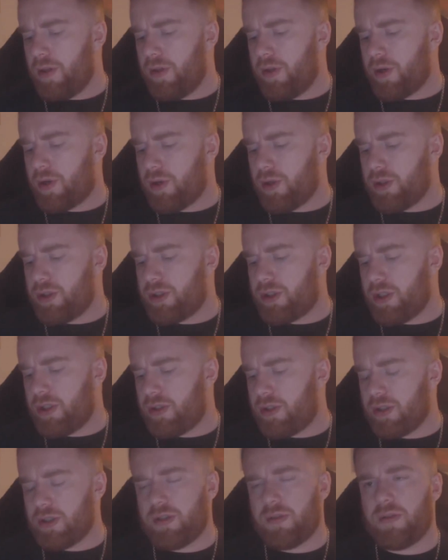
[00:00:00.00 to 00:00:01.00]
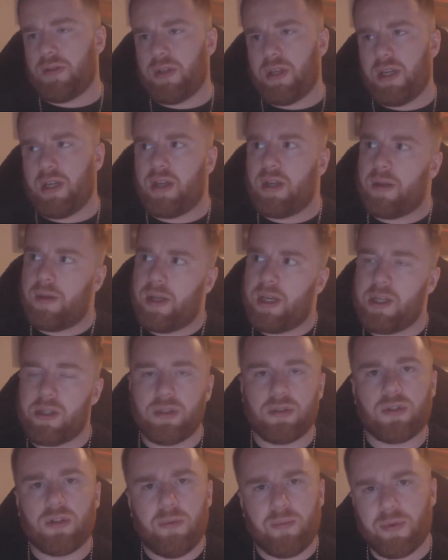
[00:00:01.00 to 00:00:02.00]
the custard doesn't
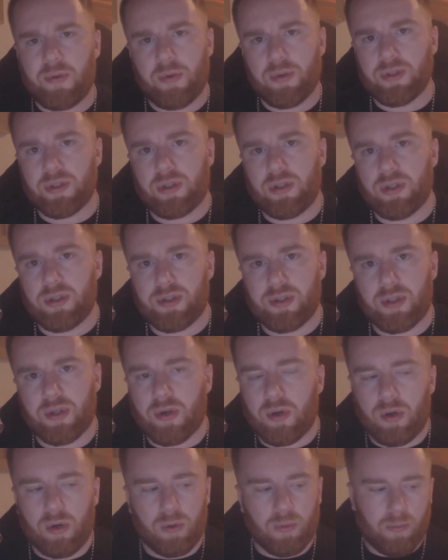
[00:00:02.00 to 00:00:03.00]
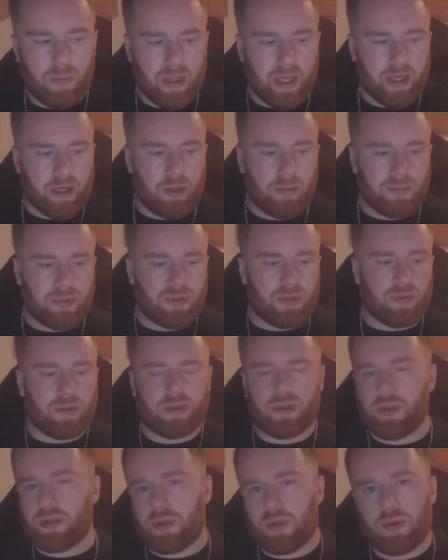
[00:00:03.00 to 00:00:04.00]
come through as a custard at all. It comes through
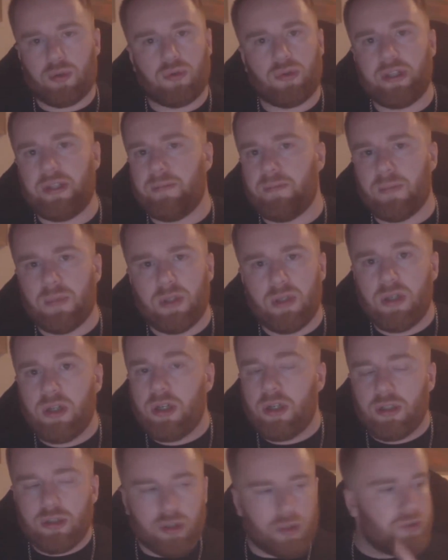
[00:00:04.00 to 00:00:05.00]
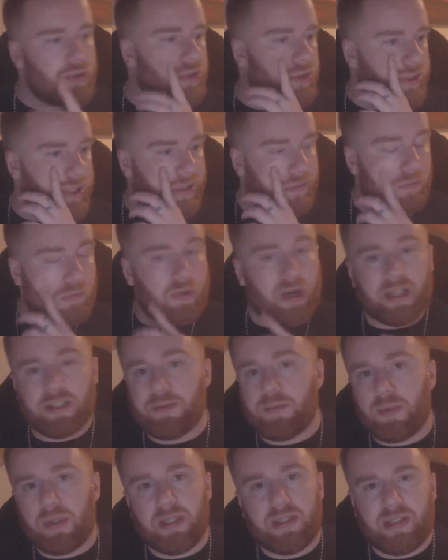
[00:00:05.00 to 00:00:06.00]
as just cream. So just think
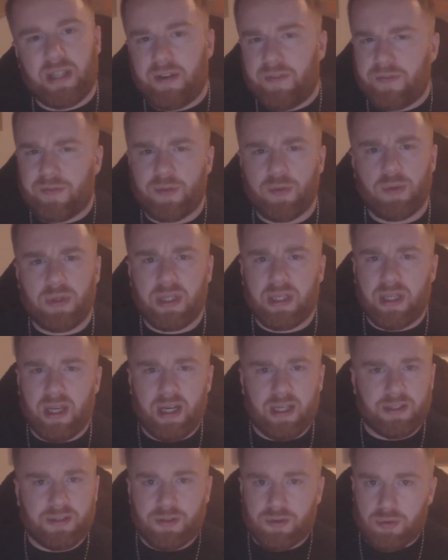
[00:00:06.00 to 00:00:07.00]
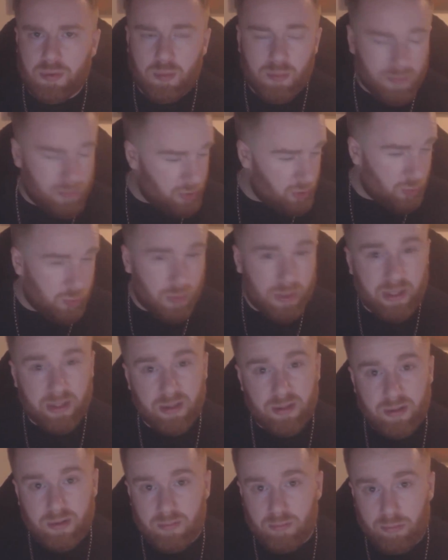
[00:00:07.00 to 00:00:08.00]
raspberry, dead fruity, nice sweet
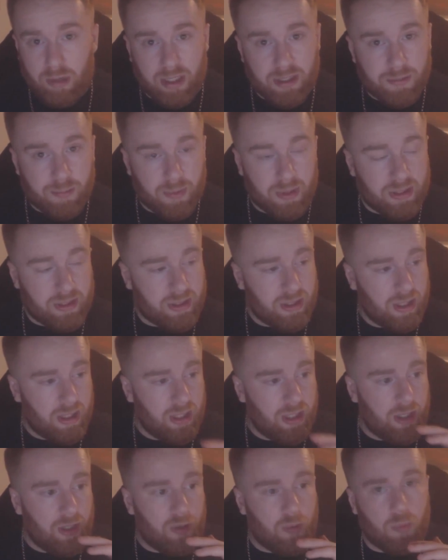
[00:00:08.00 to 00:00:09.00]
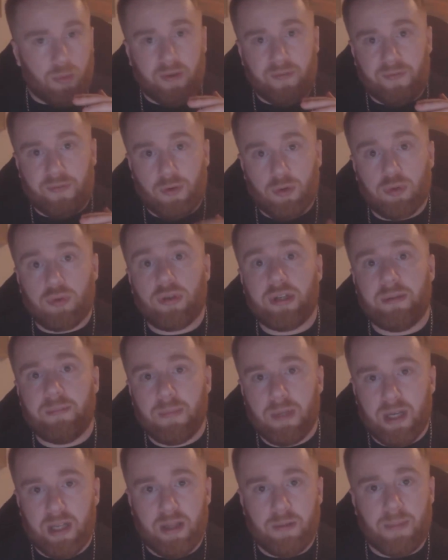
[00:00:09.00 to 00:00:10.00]
raspberries with cream
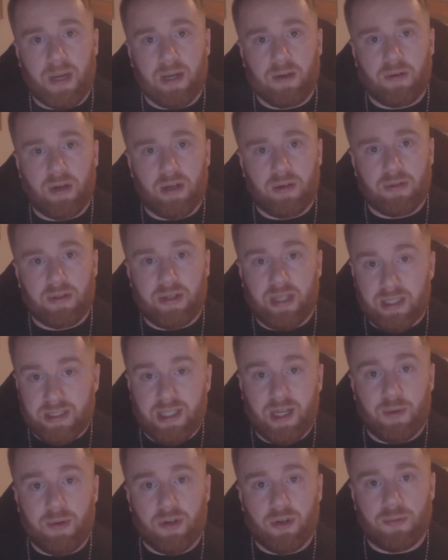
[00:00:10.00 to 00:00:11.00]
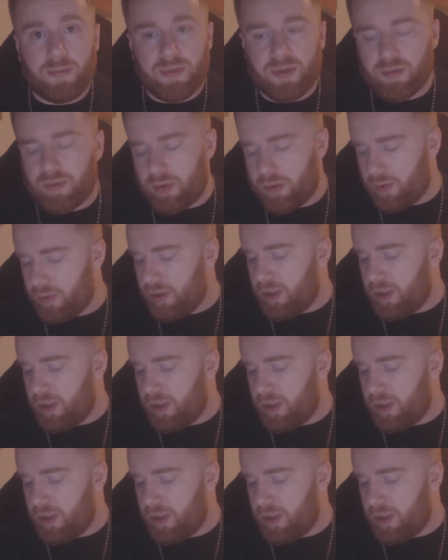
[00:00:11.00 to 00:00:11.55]
in the background. That's how it comes through